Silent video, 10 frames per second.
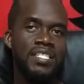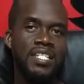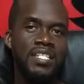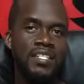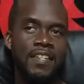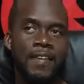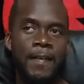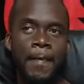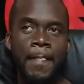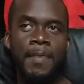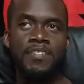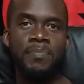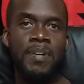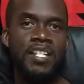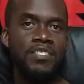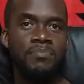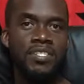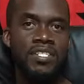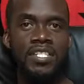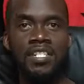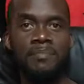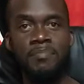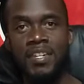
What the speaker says: I think there's a possibility him